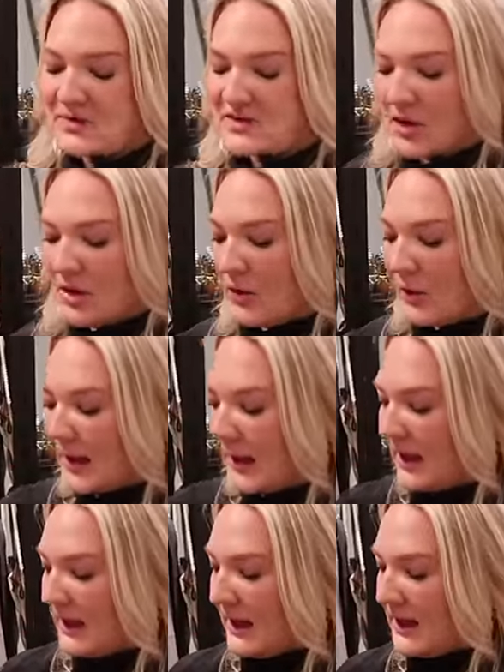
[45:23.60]
So
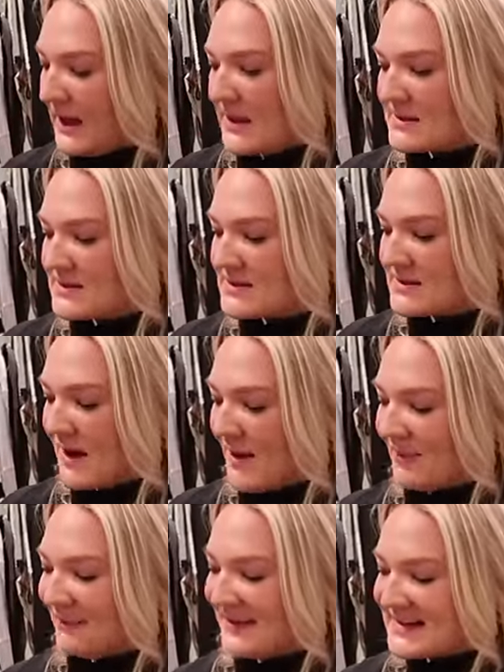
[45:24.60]
it is,
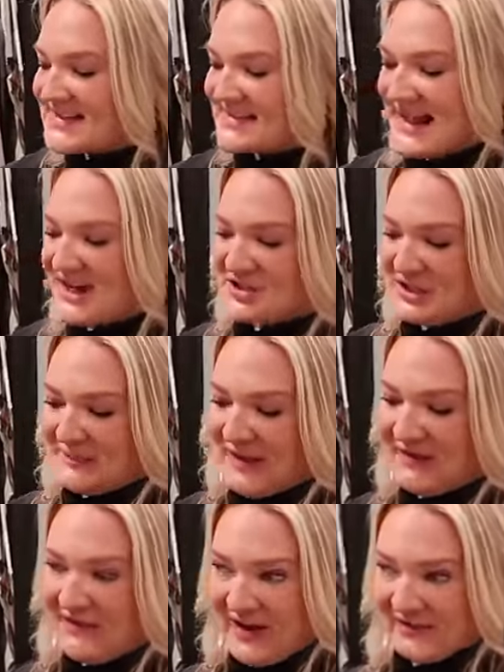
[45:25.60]
this is actually my
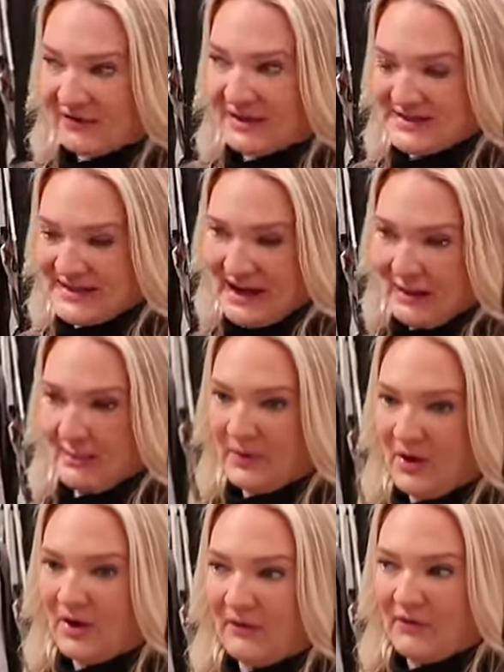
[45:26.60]
favorite tape
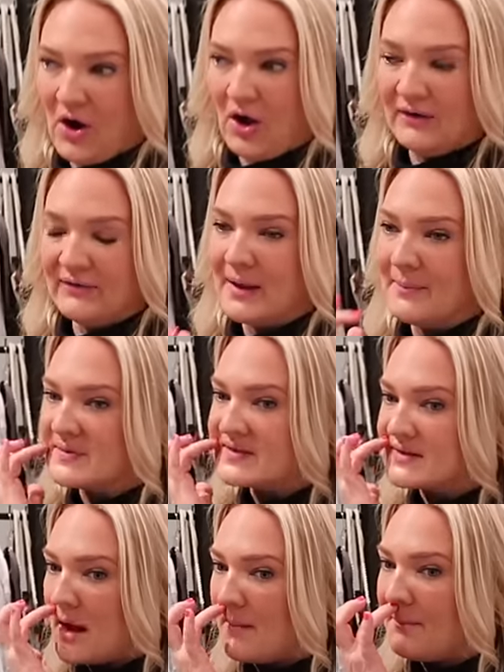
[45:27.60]
of all of them.
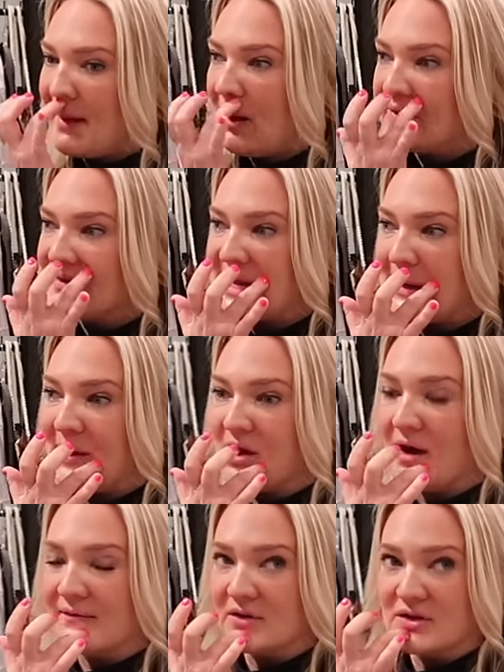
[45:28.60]
Some mouth tape, it
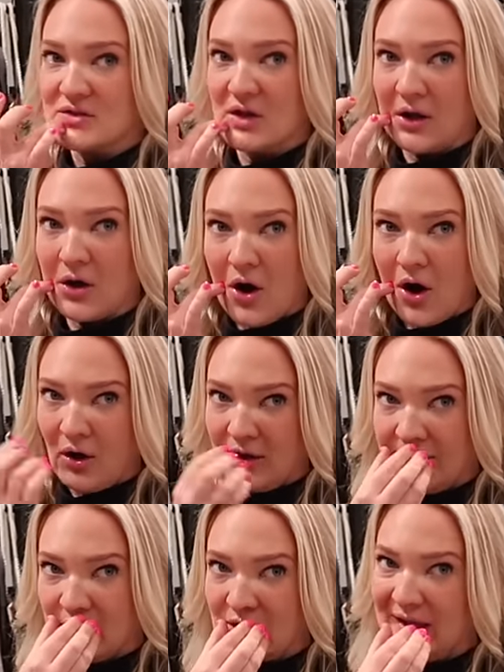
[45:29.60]
covers like all
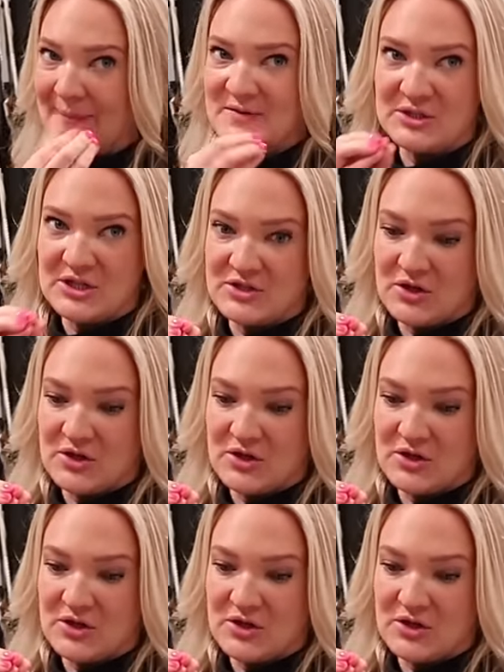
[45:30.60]
of your lips, which I